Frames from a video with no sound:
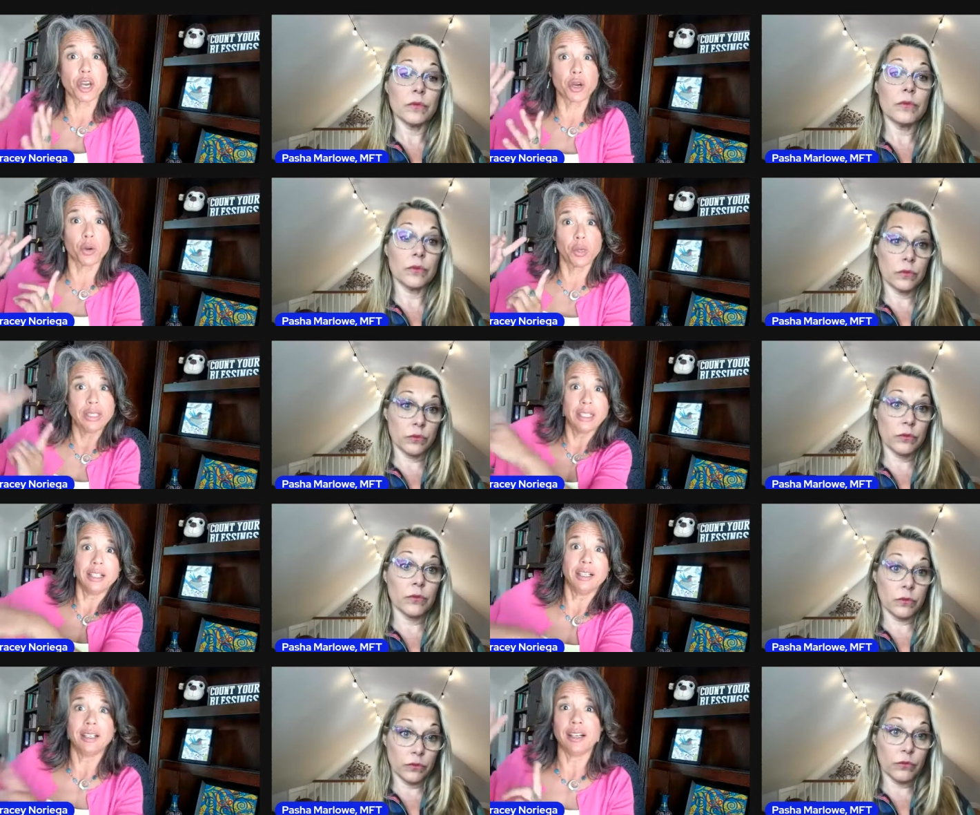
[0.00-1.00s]
Speaker 1: to go
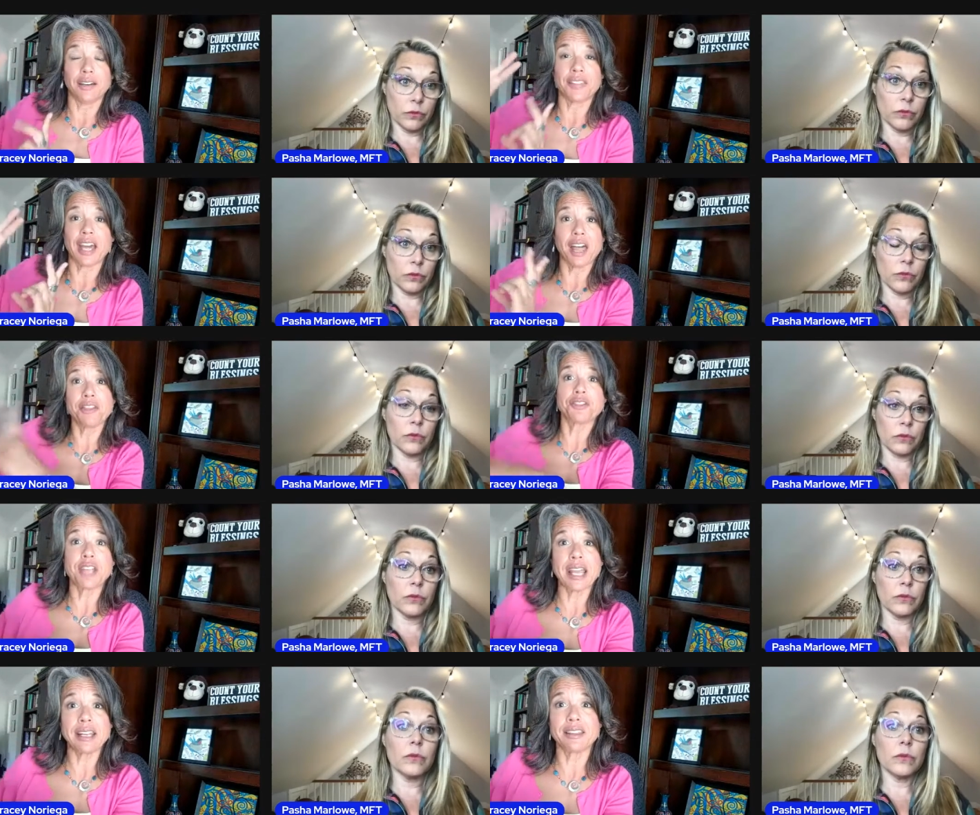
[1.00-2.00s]
on the other
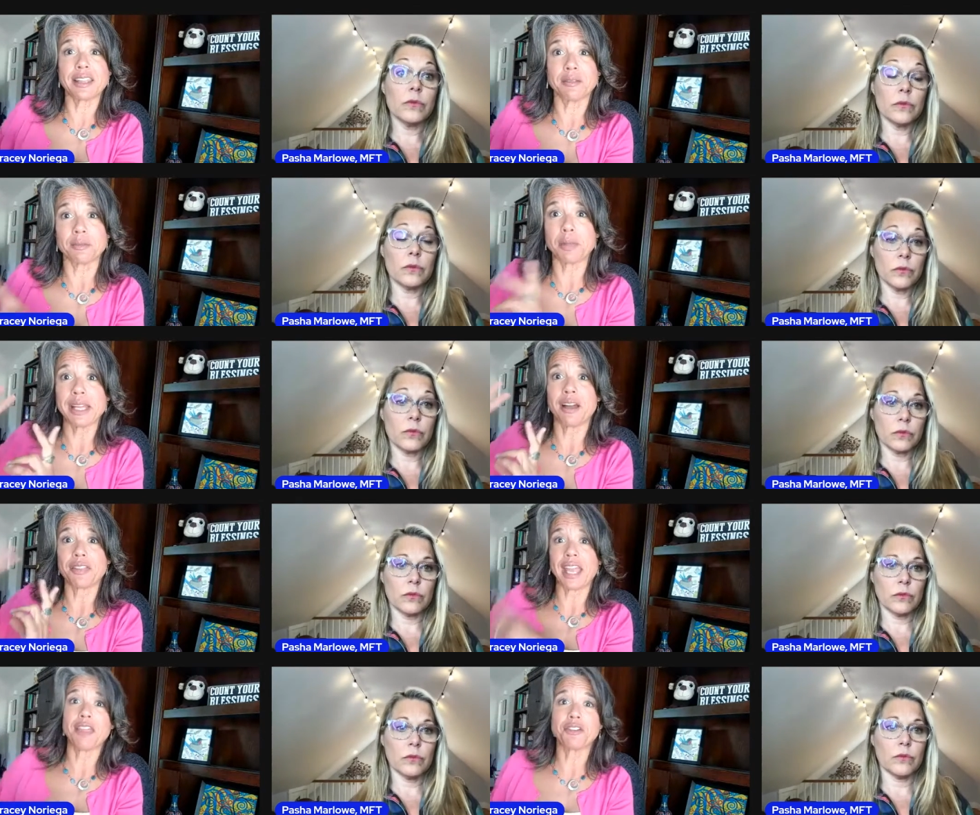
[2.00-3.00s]
side, the play
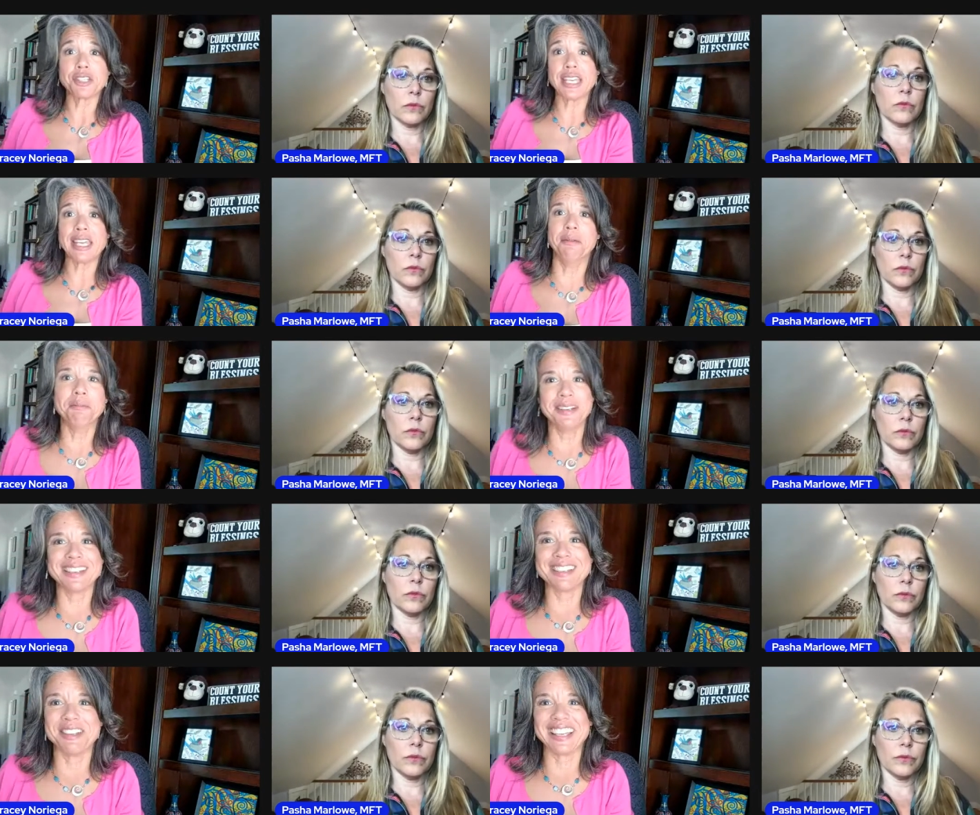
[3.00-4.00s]
on the other team?
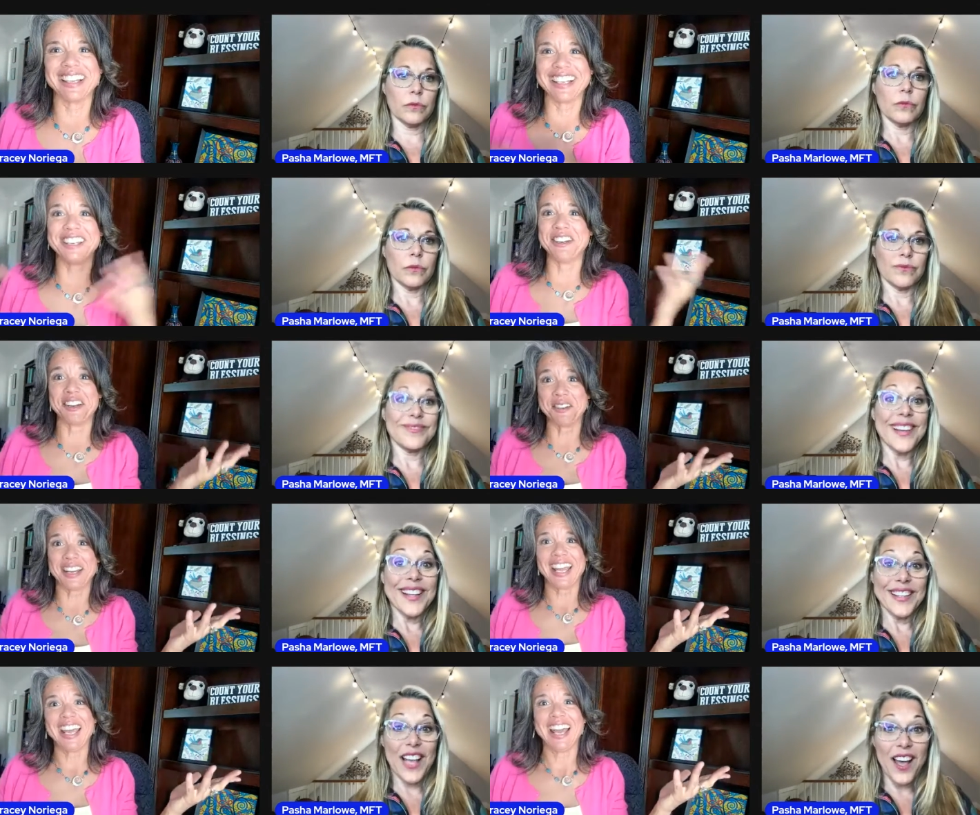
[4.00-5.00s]
You know?
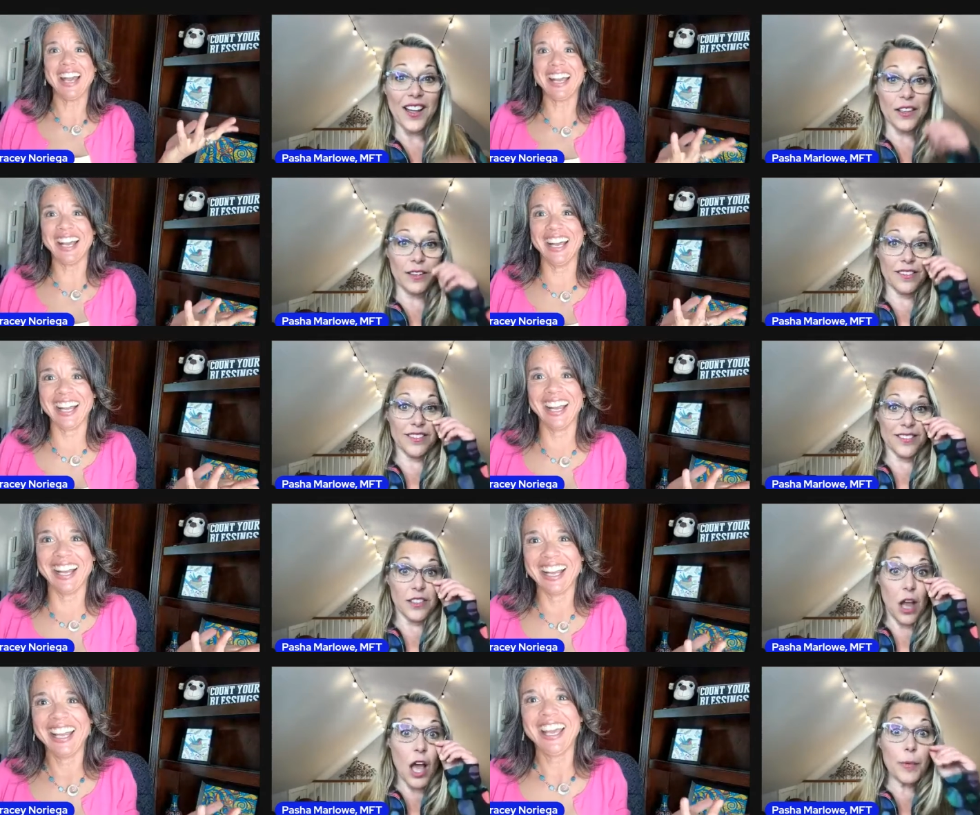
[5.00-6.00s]

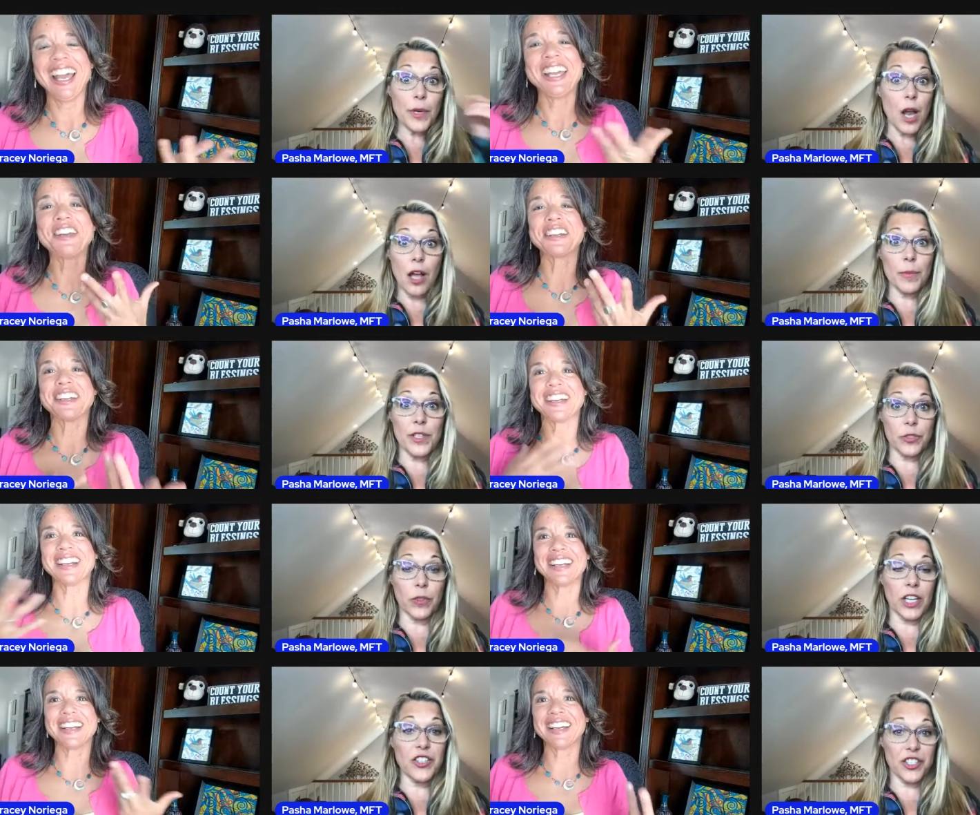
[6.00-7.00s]
Speaker 2: Non-monogamous
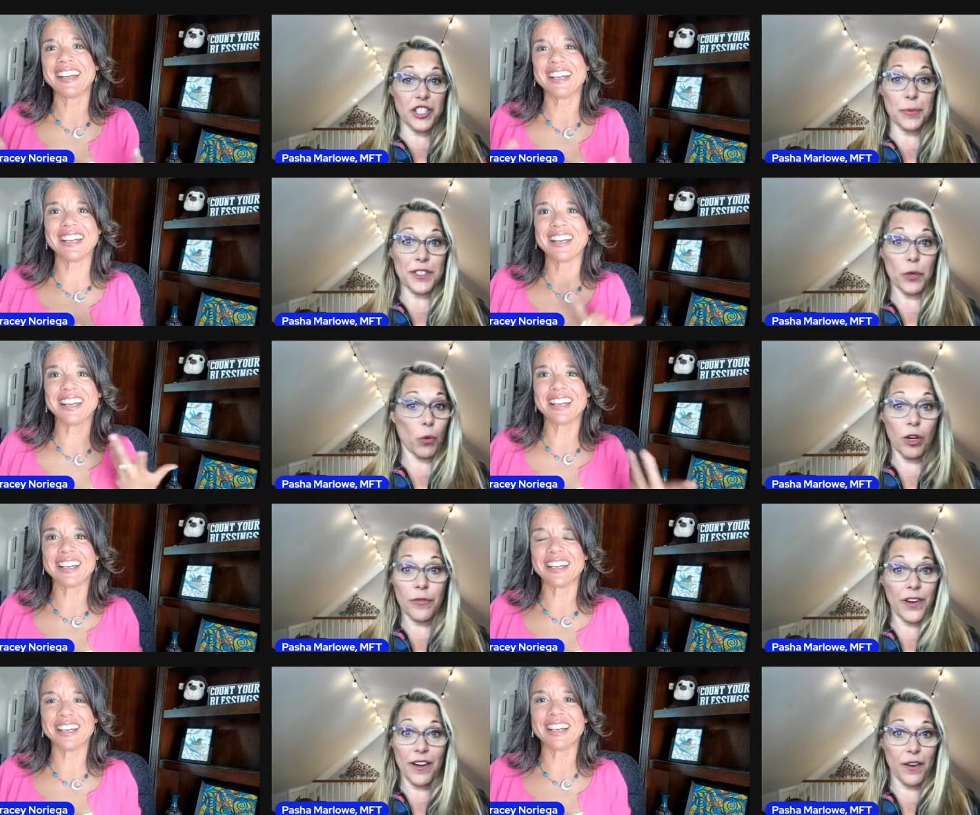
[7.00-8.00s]
relationships can
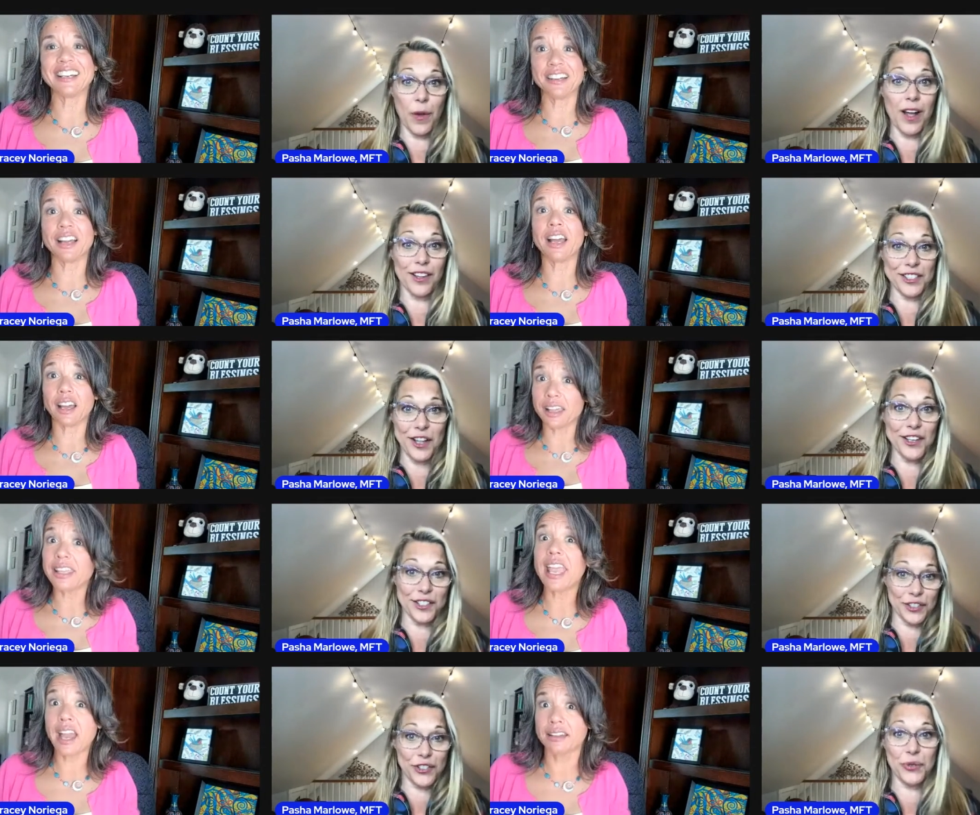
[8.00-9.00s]
work very well, as long
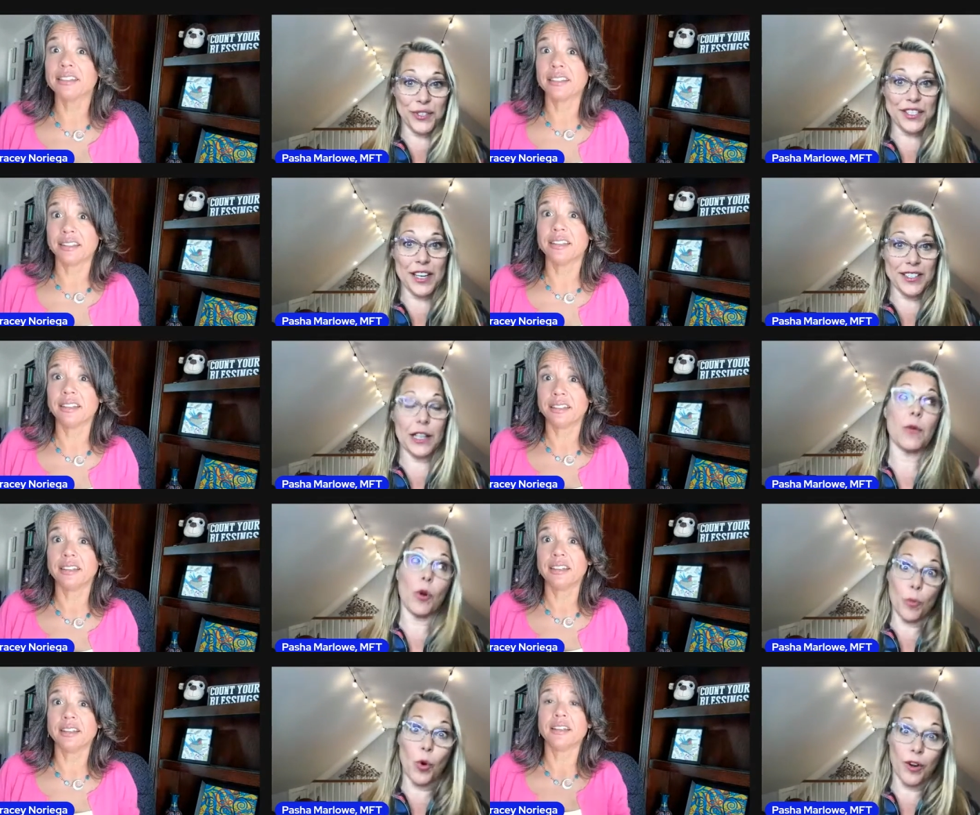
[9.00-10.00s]
as there's two consenting
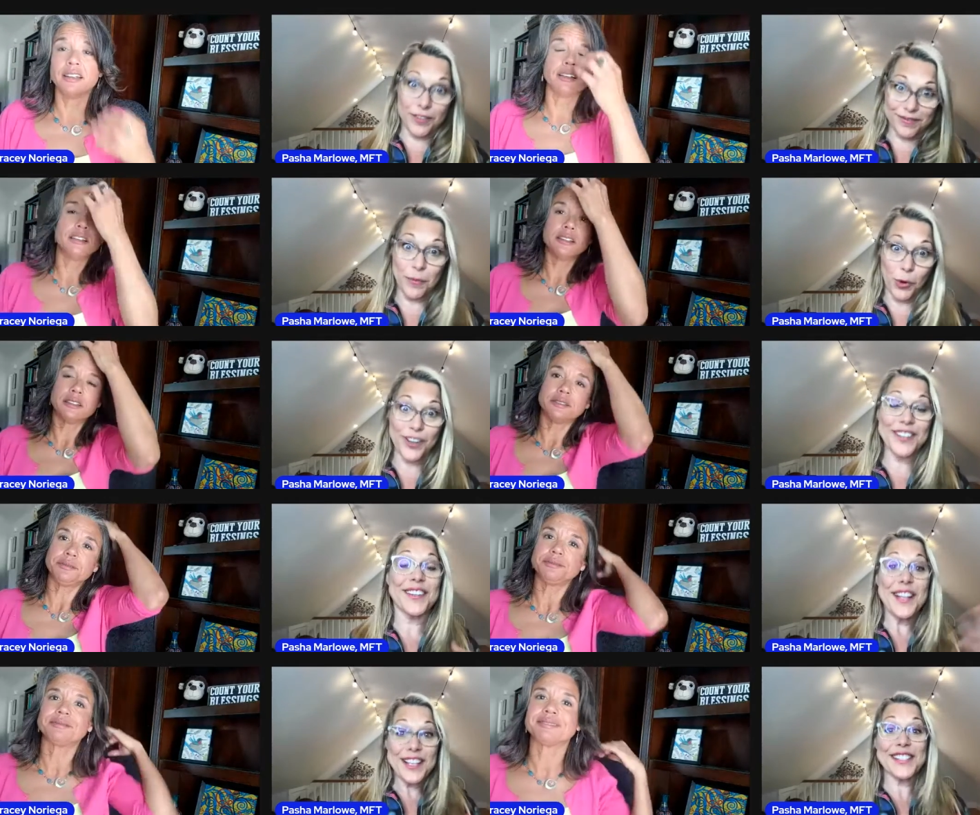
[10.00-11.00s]
or more
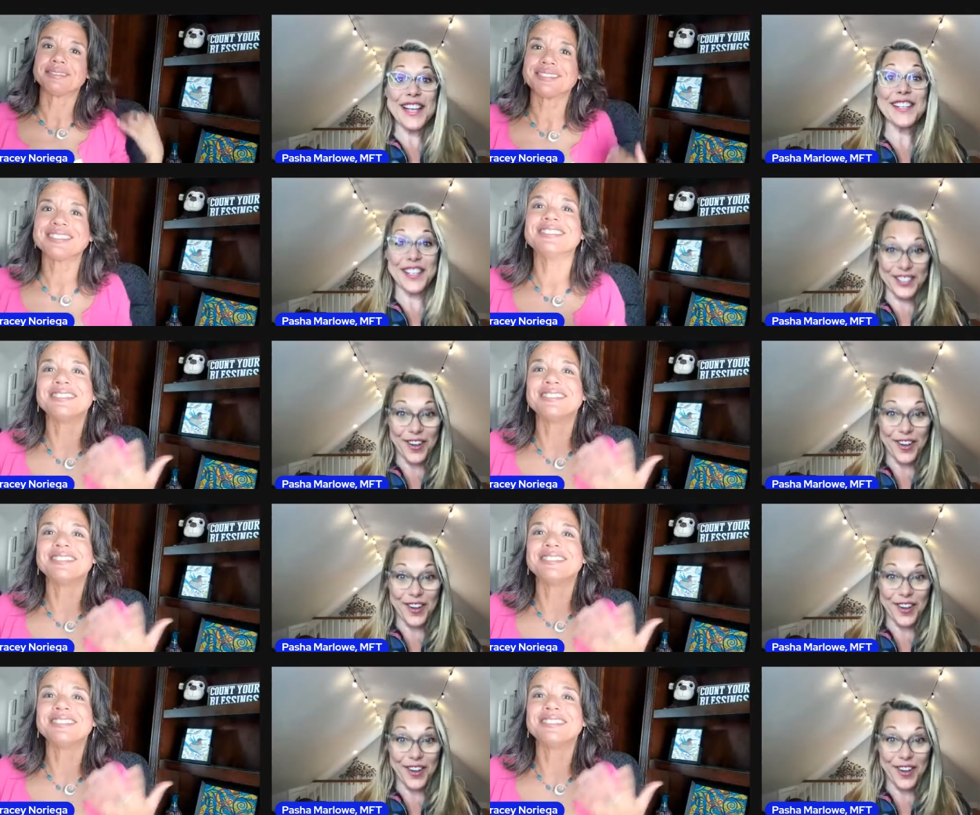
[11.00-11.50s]
consenting